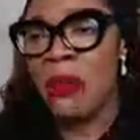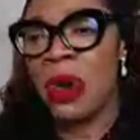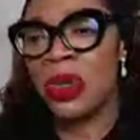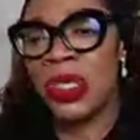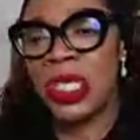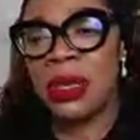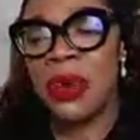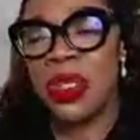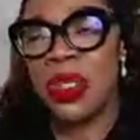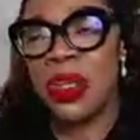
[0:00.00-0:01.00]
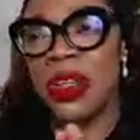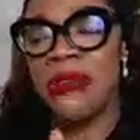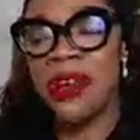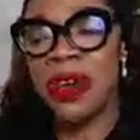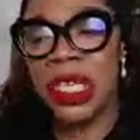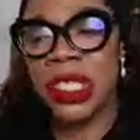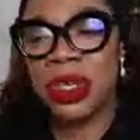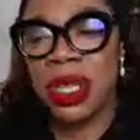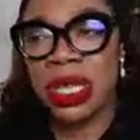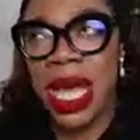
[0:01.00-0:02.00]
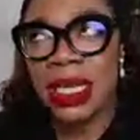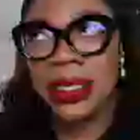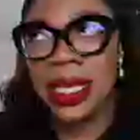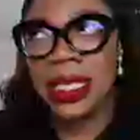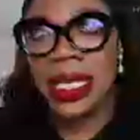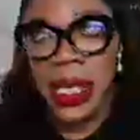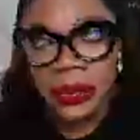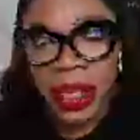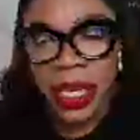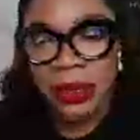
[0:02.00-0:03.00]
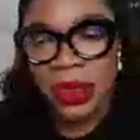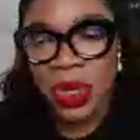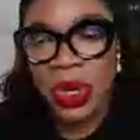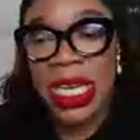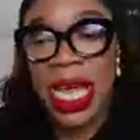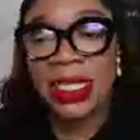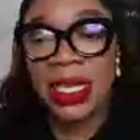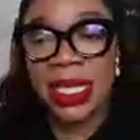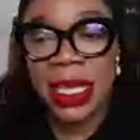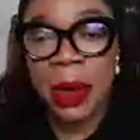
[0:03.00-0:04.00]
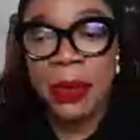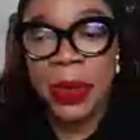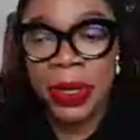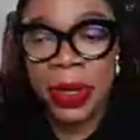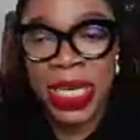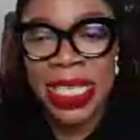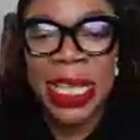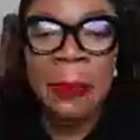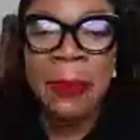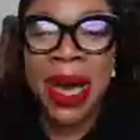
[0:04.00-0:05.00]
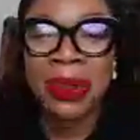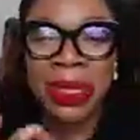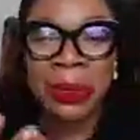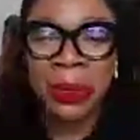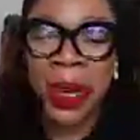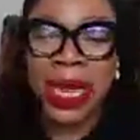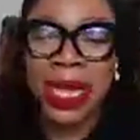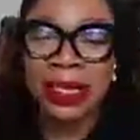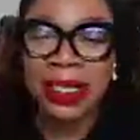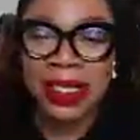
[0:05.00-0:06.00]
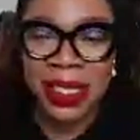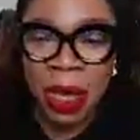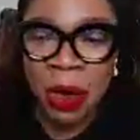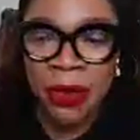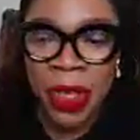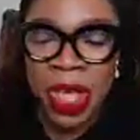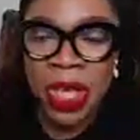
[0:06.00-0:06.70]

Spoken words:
But you see, most of the information that is given during the antenatal period is about the pregnancy itself.